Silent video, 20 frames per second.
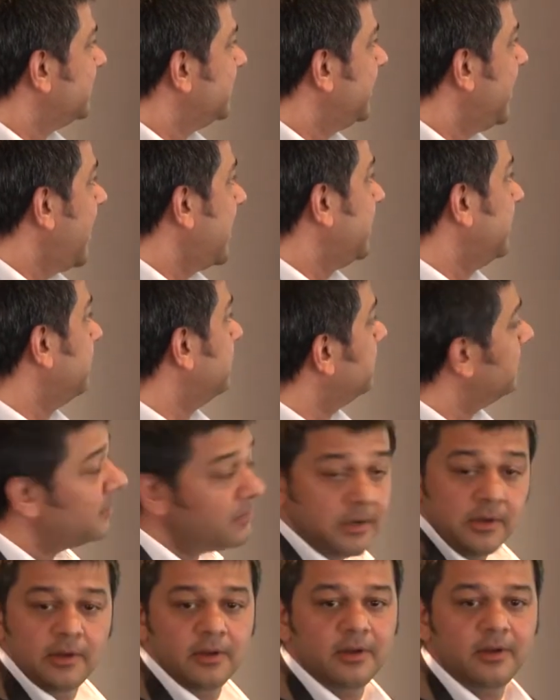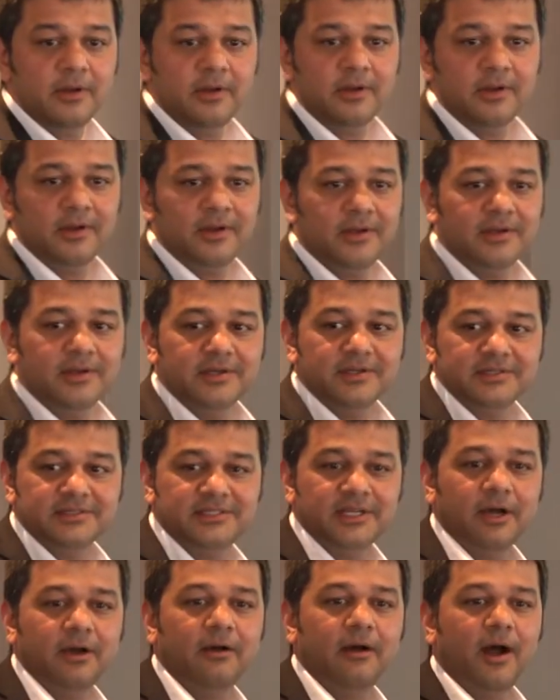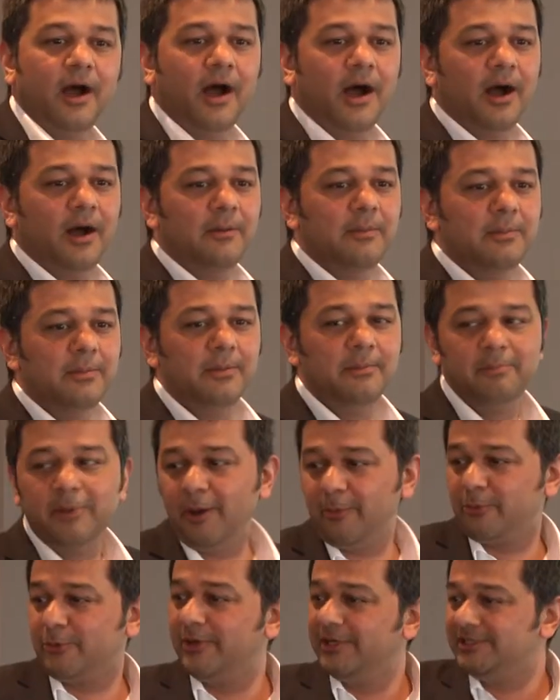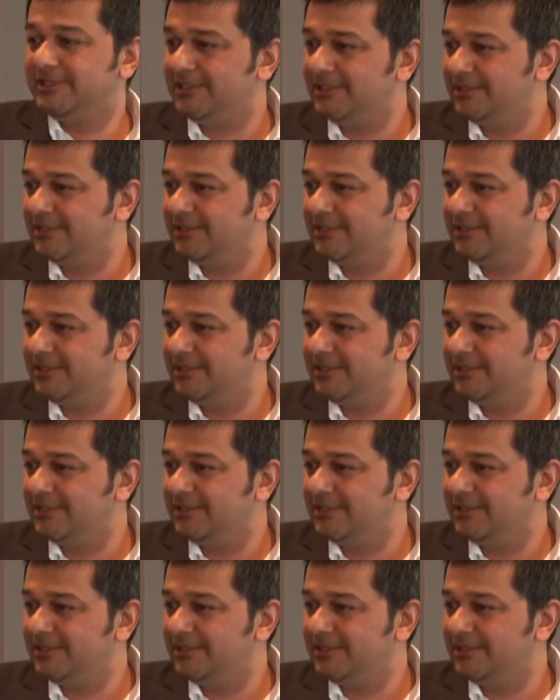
Yay. So pop quiz,